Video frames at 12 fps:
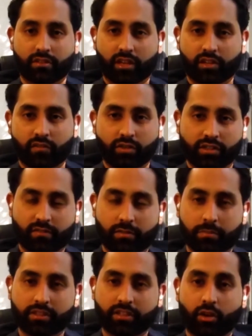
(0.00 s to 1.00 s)
So thank you for
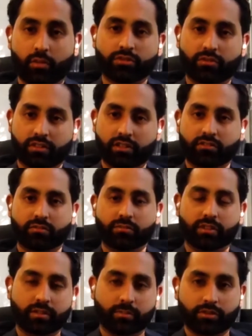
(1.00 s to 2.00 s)
giving me that opportunity
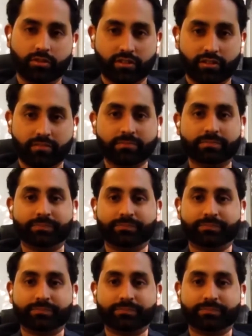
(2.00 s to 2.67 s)
to really appreciate it.